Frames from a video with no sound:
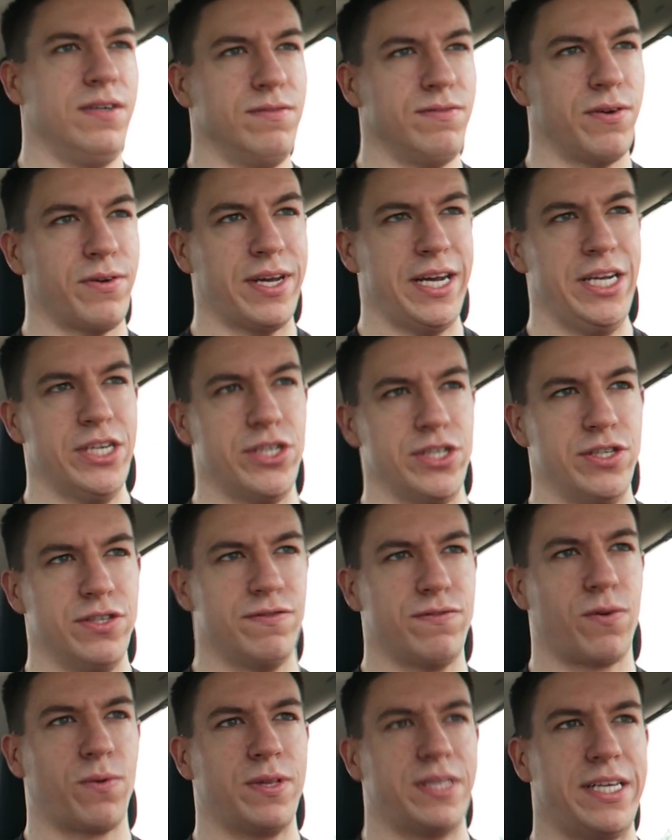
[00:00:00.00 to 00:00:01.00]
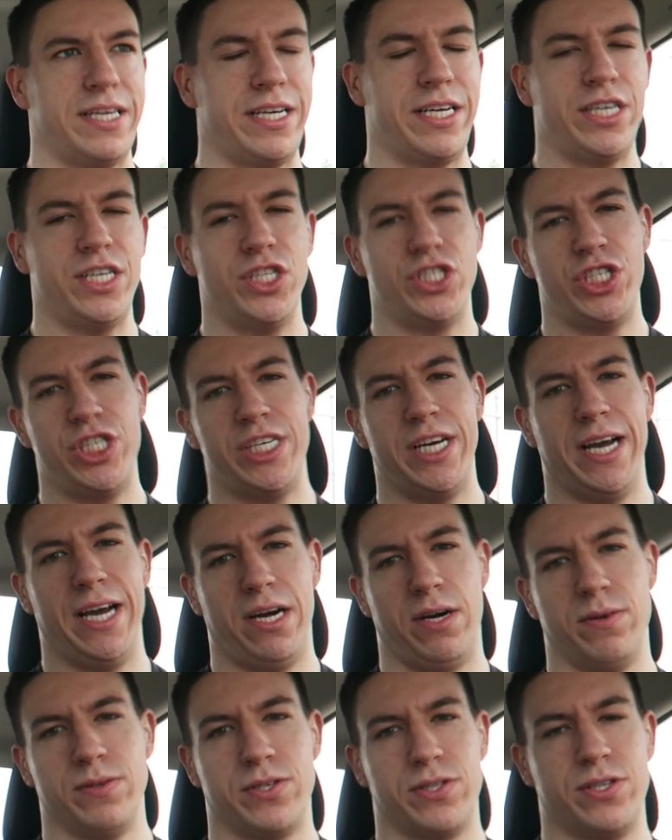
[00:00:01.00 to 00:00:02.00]
locations for the EG
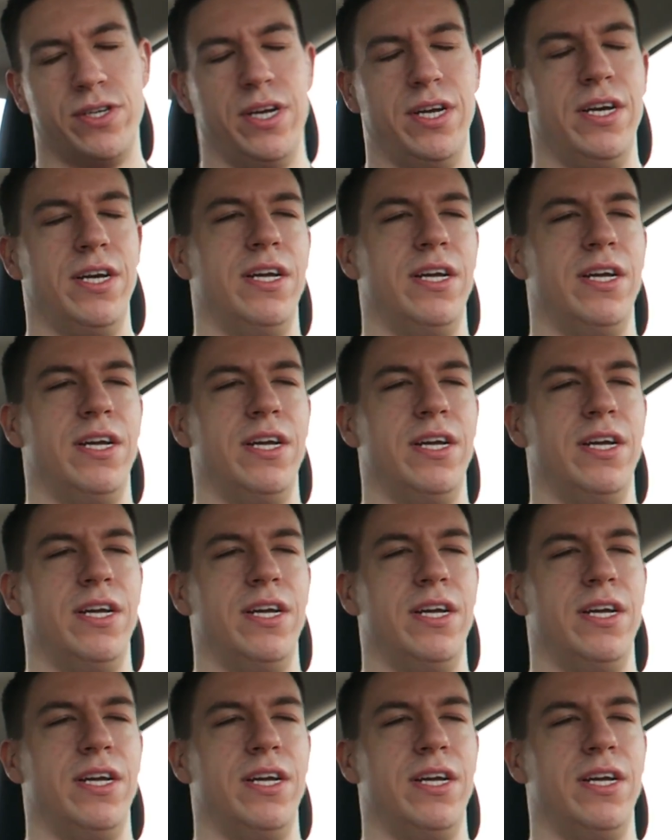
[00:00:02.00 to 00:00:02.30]
house.